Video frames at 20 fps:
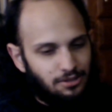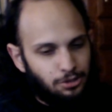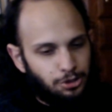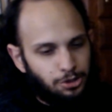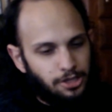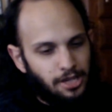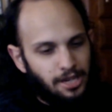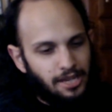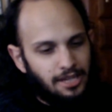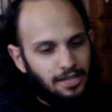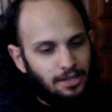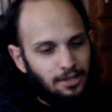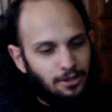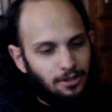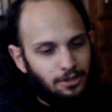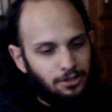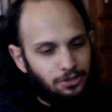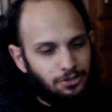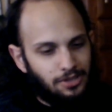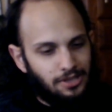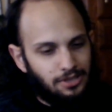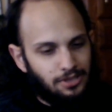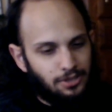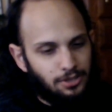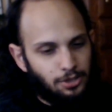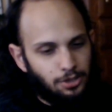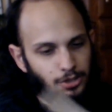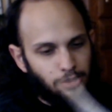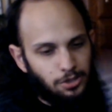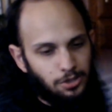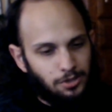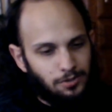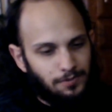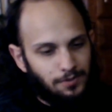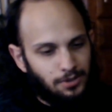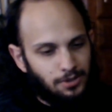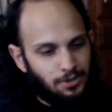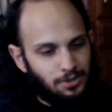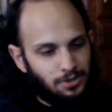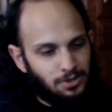shaky on transitions
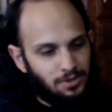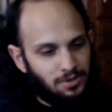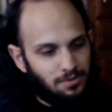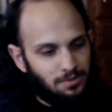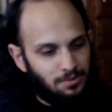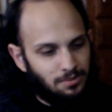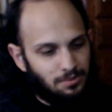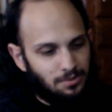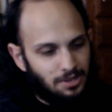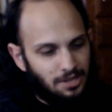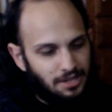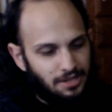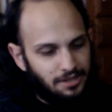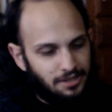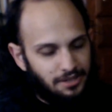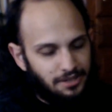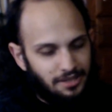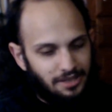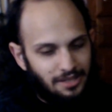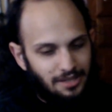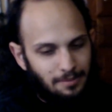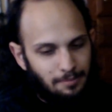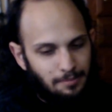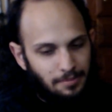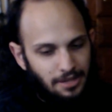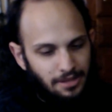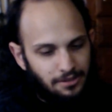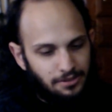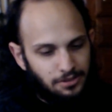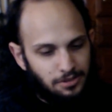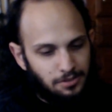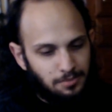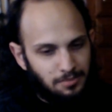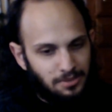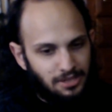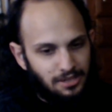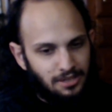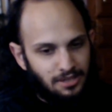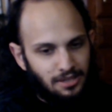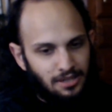for this through line, and that bothers
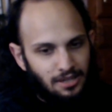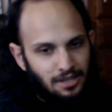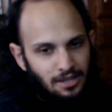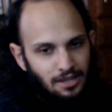me.